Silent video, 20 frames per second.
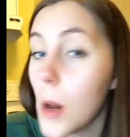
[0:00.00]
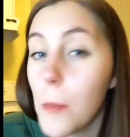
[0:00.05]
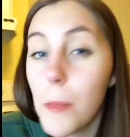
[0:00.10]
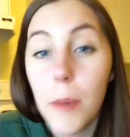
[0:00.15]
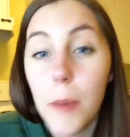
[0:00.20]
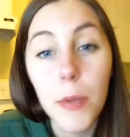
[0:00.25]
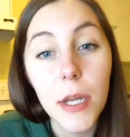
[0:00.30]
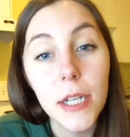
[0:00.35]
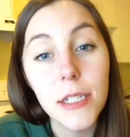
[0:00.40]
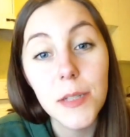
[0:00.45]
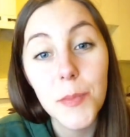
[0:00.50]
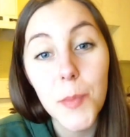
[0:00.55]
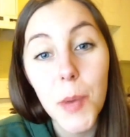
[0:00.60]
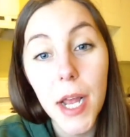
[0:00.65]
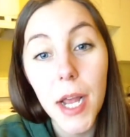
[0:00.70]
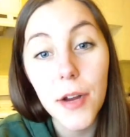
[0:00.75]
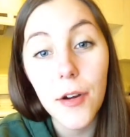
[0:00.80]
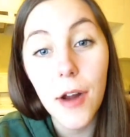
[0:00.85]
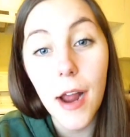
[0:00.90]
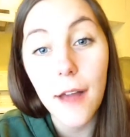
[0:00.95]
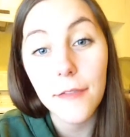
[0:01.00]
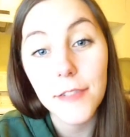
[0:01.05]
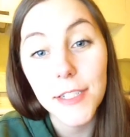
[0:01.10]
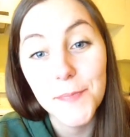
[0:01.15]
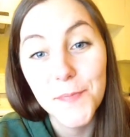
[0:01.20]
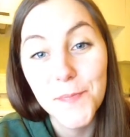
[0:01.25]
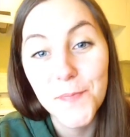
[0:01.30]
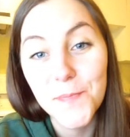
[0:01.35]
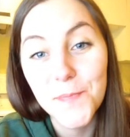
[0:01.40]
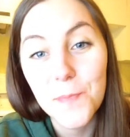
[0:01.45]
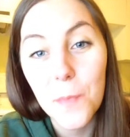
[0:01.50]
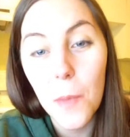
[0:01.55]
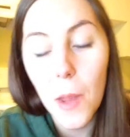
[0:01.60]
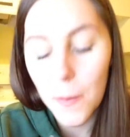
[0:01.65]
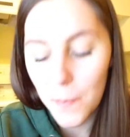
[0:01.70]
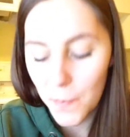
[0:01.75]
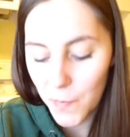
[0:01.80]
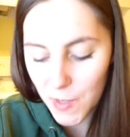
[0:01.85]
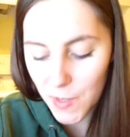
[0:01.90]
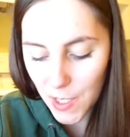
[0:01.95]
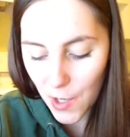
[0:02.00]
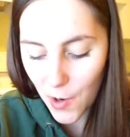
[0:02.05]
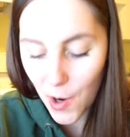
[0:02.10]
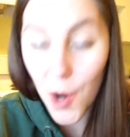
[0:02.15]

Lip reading: gonna play some Minecraft. So I